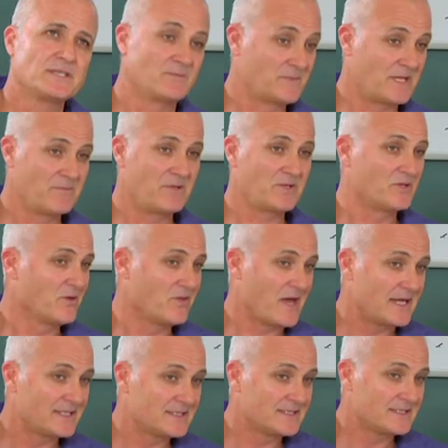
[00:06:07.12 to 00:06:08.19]
in September
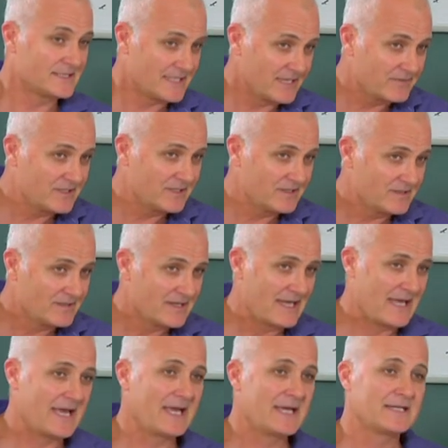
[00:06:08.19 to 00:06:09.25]
2007,
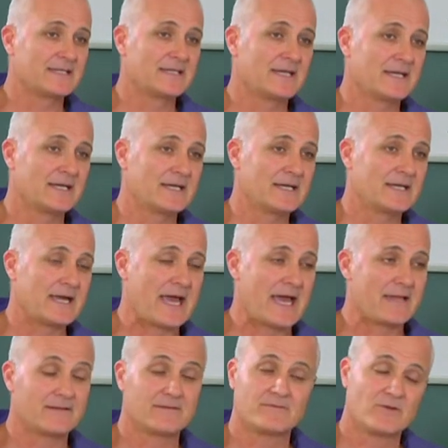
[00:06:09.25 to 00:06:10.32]
and
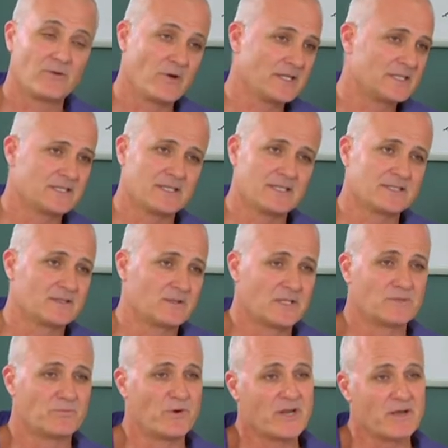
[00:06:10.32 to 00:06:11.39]
the rest
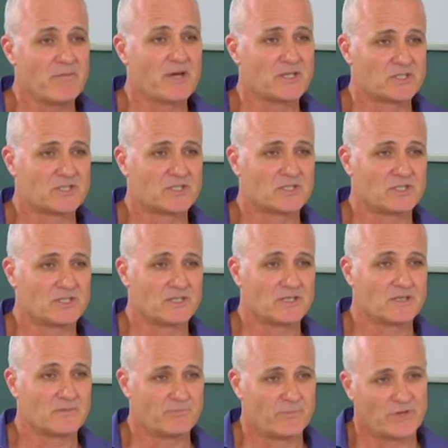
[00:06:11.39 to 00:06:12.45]
is pretty much
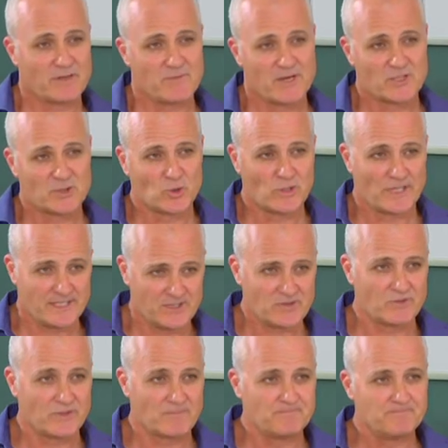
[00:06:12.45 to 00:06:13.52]
all
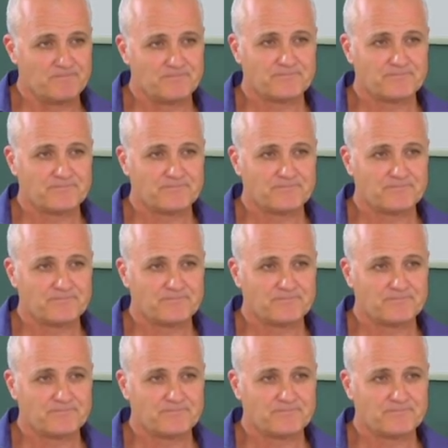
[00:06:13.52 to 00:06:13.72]
history.